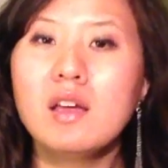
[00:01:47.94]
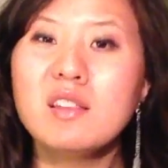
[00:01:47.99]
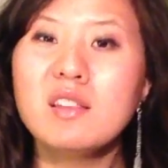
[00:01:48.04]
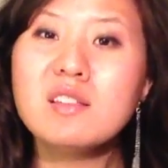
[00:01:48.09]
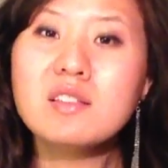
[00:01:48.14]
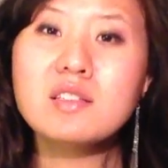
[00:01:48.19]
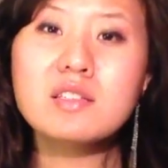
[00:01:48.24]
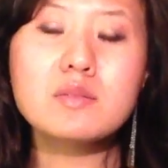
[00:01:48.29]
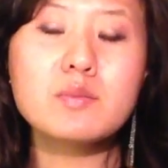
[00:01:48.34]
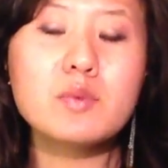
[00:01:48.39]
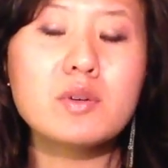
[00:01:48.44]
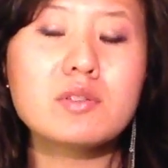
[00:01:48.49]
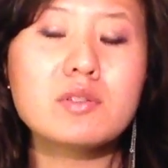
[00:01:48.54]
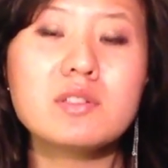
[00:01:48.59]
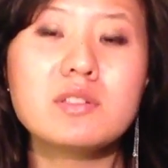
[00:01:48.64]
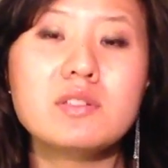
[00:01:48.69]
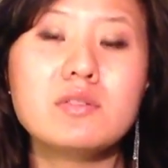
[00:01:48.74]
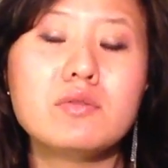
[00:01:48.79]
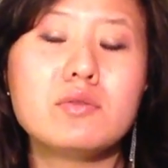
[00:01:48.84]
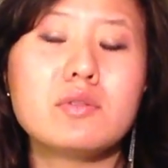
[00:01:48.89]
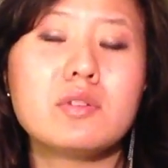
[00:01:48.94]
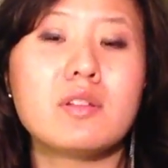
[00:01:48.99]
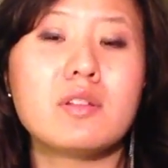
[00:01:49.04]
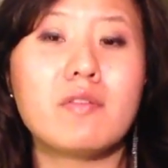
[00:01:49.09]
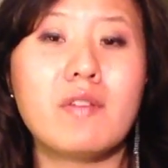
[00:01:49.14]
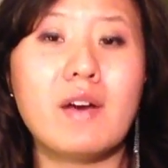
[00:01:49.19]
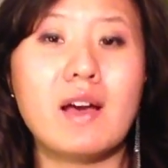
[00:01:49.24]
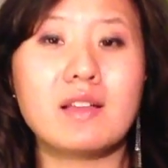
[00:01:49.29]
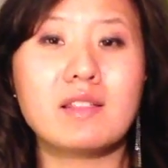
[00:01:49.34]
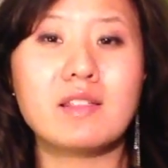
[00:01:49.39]
This is mostly due to the
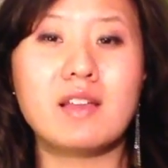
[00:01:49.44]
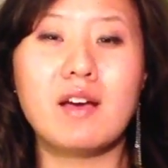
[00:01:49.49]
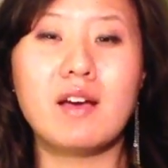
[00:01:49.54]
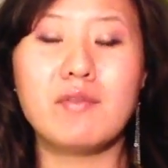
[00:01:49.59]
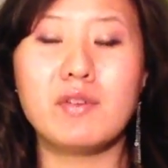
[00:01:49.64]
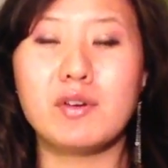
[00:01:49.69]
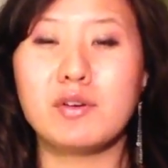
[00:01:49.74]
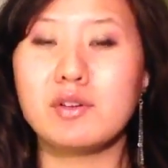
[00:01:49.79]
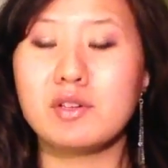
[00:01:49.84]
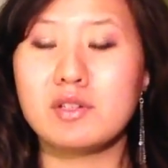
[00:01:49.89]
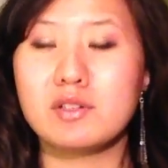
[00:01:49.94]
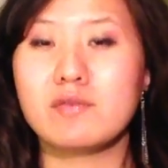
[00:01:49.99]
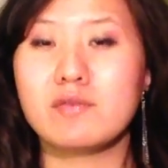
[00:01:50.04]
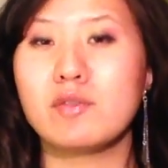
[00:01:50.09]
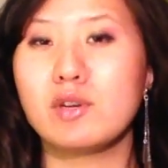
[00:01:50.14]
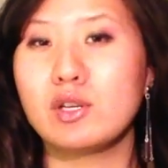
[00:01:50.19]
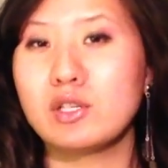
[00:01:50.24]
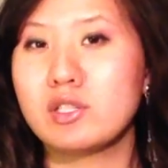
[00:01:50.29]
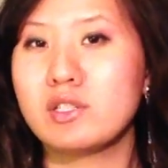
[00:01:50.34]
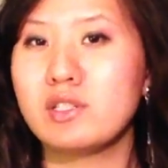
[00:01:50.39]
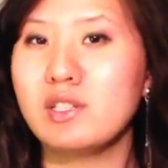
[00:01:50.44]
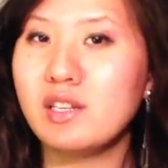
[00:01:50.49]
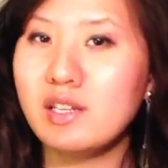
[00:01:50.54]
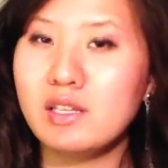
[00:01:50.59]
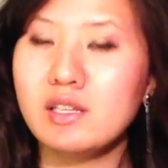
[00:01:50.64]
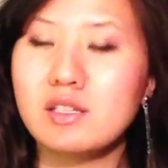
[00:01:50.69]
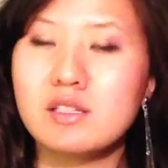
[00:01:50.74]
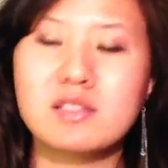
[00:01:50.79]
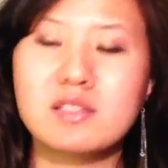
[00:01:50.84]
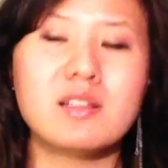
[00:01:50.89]
fact that various French
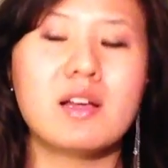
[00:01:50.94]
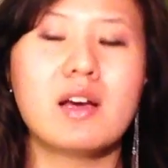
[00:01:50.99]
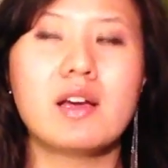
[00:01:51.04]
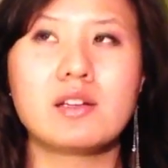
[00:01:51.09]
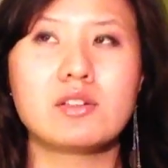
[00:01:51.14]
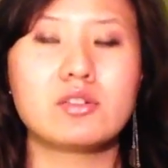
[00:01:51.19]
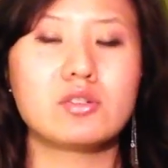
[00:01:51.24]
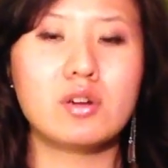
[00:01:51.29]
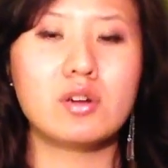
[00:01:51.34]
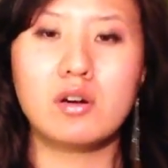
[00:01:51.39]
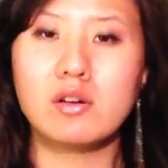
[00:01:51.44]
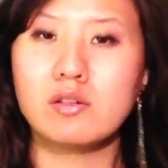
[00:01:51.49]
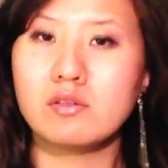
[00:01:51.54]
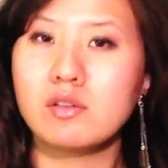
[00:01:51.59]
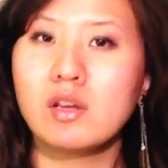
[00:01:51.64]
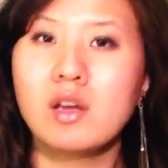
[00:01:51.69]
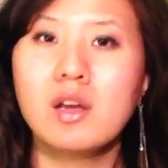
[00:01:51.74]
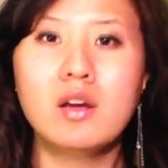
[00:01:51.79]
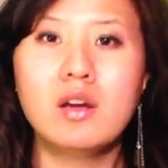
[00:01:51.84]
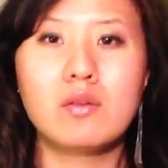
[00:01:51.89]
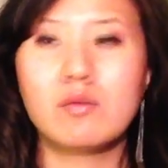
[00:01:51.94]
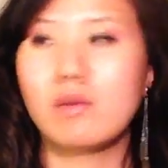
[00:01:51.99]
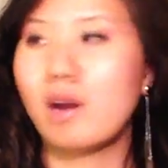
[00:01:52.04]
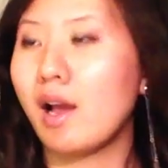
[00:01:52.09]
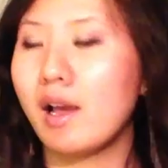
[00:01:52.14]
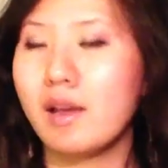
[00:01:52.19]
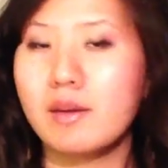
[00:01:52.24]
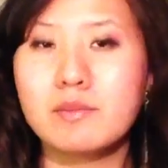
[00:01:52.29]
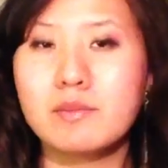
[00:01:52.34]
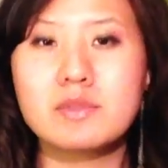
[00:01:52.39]
cities like Chartres,
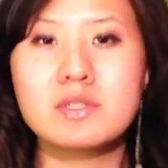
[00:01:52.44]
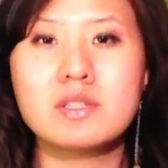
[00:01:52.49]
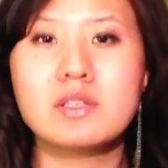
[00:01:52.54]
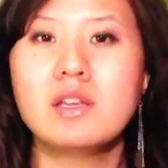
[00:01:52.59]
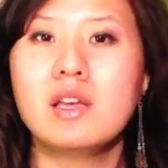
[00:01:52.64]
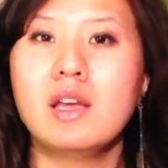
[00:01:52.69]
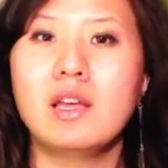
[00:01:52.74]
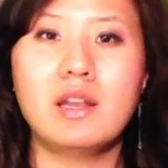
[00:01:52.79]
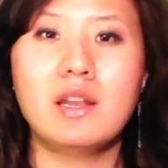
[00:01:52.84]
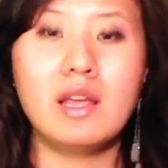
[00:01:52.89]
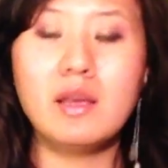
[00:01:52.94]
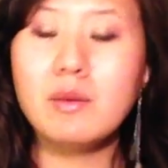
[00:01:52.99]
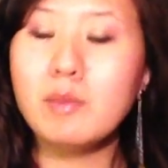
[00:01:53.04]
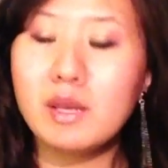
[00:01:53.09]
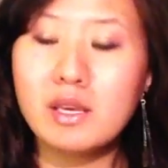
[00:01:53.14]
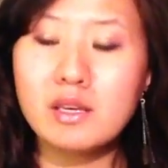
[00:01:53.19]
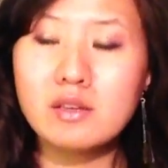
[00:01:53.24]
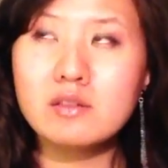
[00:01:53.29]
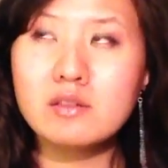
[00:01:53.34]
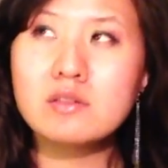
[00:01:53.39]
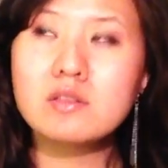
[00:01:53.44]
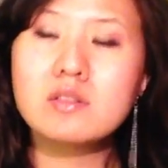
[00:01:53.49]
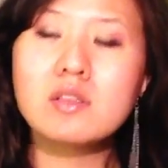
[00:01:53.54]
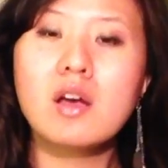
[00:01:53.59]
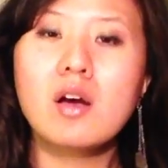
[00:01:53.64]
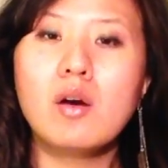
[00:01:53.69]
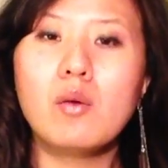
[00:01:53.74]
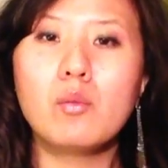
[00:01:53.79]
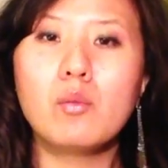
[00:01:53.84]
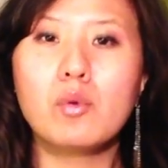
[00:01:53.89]
Rheims, and Amiens
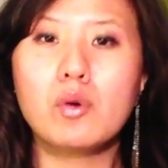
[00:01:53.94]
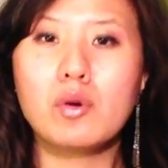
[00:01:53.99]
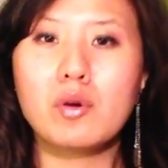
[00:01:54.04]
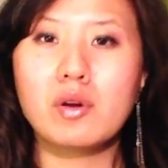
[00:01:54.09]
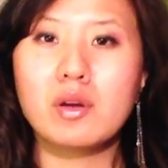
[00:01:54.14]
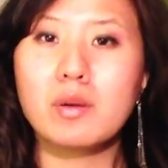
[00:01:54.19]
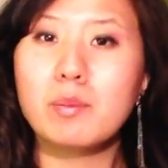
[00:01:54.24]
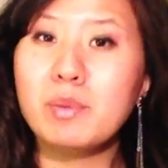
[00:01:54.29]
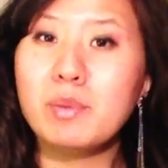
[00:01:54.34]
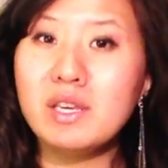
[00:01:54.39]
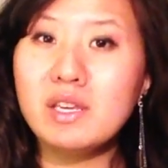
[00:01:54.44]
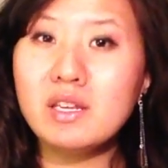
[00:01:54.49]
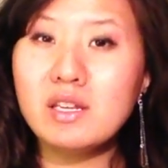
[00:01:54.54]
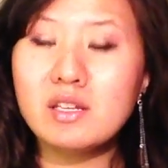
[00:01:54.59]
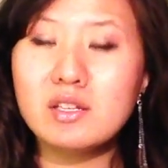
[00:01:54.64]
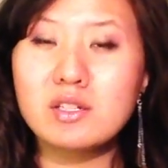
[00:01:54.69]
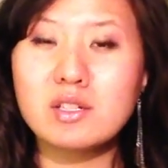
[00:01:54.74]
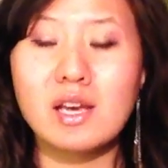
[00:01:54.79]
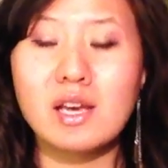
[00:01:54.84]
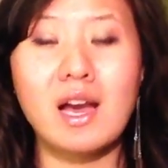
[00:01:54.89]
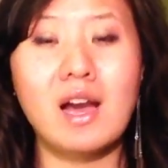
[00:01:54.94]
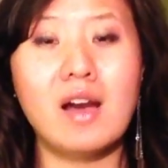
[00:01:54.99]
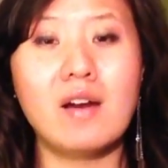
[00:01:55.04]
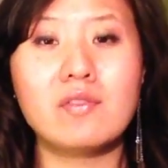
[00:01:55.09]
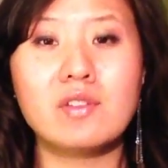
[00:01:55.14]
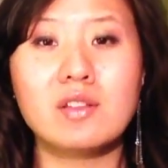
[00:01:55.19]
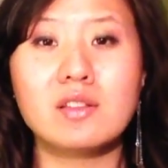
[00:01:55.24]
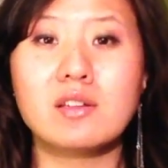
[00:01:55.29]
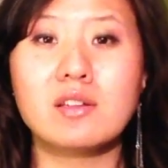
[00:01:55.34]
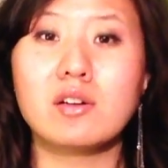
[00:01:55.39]
were competing to have
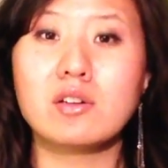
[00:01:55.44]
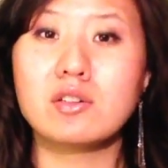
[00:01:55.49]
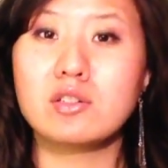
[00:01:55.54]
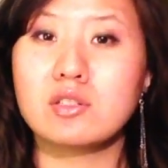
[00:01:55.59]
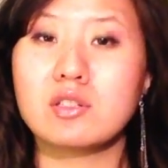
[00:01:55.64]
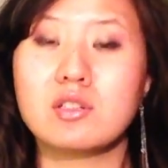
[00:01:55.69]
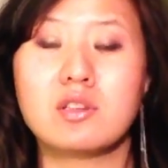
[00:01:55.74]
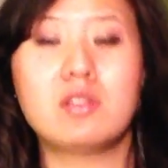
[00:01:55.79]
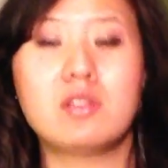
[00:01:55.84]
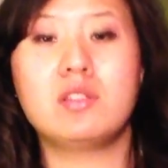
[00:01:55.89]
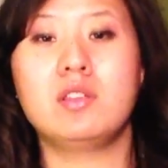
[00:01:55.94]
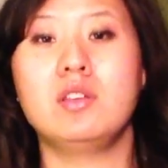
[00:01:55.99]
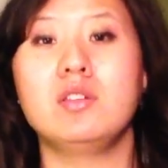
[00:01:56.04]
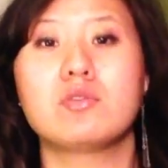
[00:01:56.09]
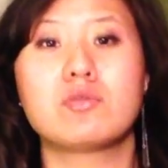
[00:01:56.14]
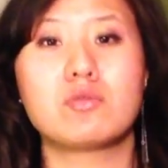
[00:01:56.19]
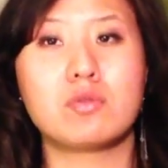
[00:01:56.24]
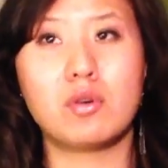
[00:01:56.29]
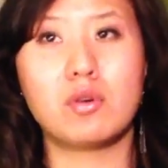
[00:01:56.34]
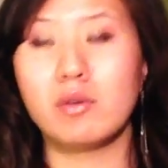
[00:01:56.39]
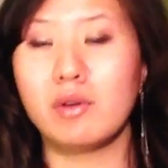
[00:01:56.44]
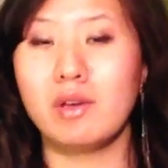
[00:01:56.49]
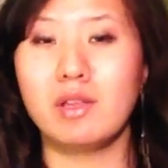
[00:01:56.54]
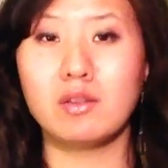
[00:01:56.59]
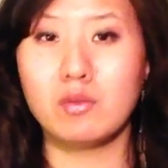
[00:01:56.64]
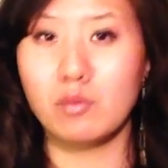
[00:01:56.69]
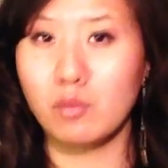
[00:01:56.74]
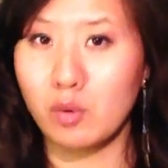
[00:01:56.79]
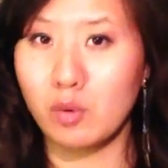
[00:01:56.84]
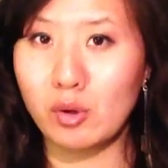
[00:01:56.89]
the largest cathedral in
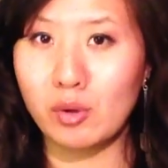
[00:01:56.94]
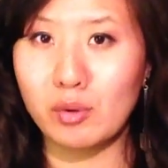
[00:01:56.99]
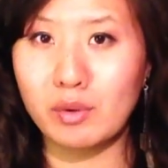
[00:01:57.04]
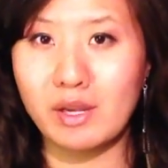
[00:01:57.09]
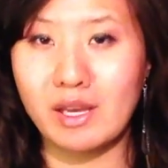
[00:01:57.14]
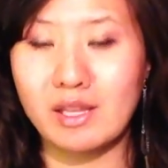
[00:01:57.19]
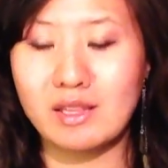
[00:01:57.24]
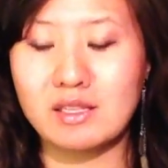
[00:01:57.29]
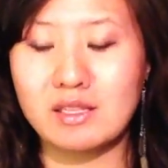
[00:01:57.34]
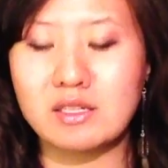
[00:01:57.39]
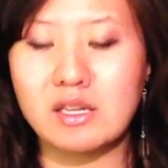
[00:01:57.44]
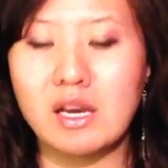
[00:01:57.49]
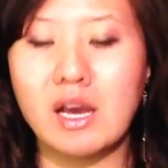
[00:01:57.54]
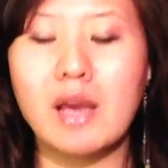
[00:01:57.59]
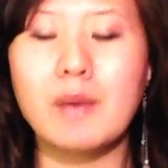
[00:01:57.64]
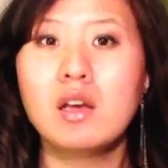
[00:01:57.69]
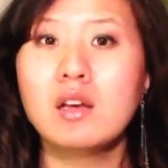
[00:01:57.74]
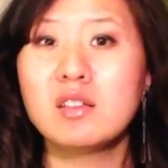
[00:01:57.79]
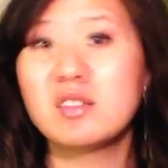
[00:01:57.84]
the world at the time.